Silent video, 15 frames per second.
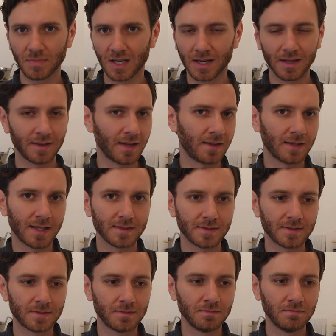And I think
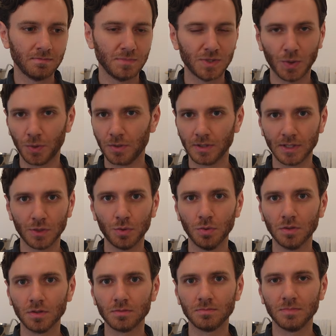that's totally
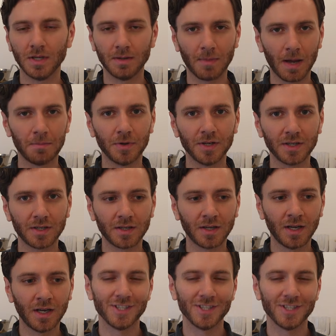cool in my book.